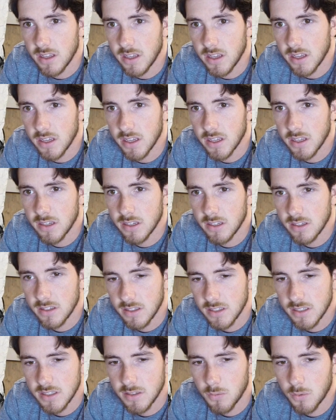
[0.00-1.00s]
and
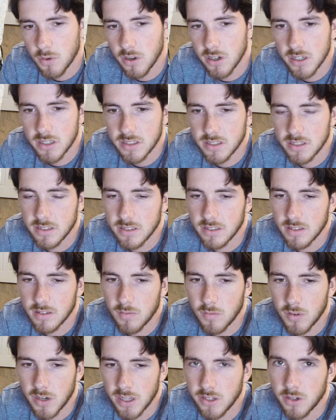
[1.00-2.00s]
it works.
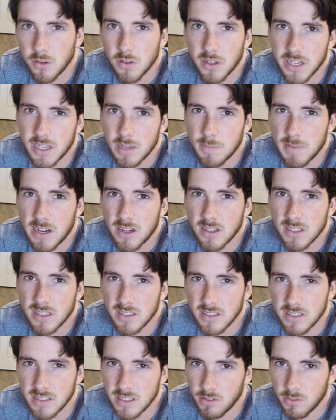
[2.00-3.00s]
What I don't like about it
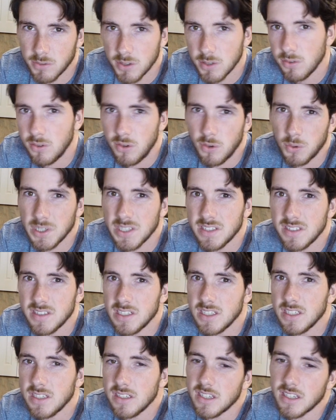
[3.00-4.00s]
is they're real
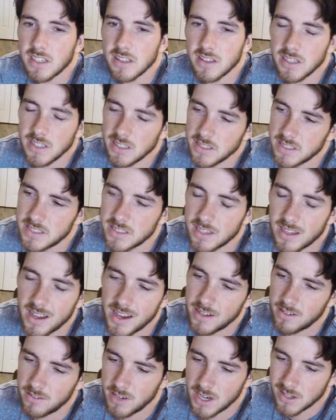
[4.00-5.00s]
noisy and they
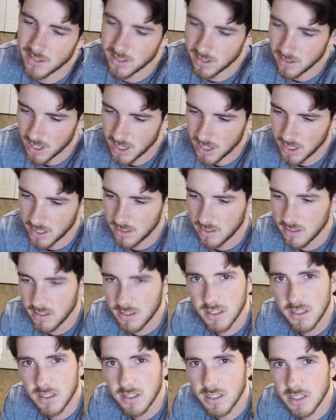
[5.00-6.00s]
slide around a lot
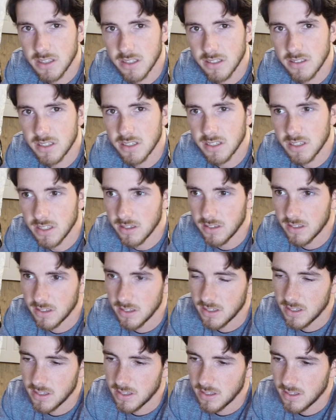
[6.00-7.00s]
in the tent.
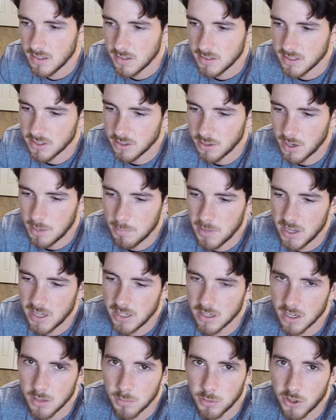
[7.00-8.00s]
So I
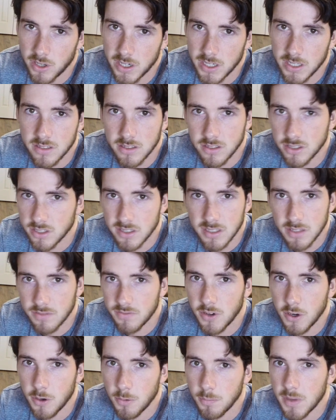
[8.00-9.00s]
may upgrade to just a
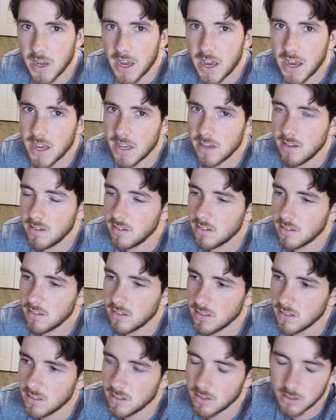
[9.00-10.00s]
foam pad,
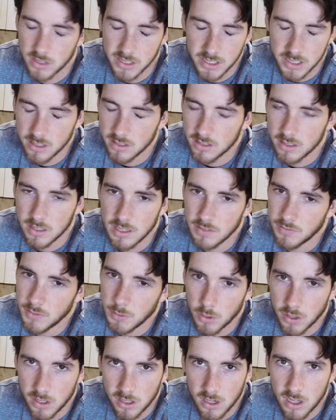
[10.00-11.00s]
or you can, if
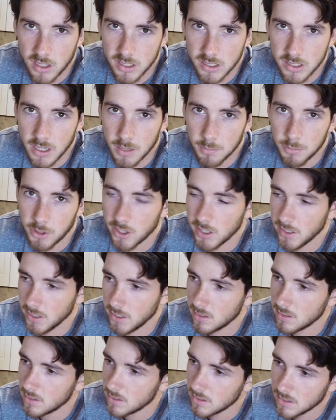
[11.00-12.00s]
you want to call it an upgrade,
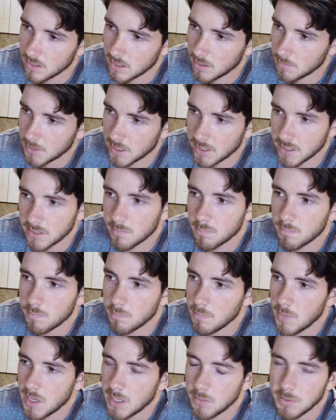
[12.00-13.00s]
I'm going to
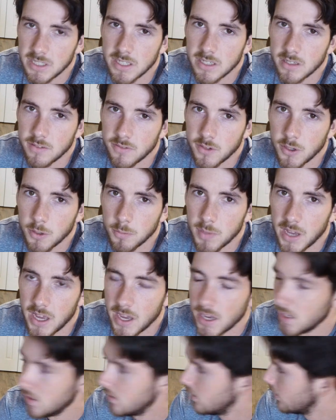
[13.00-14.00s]
maybe get a foam
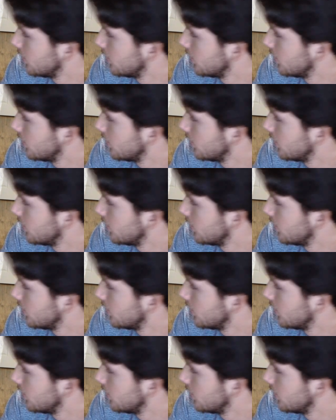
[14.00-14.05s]
pad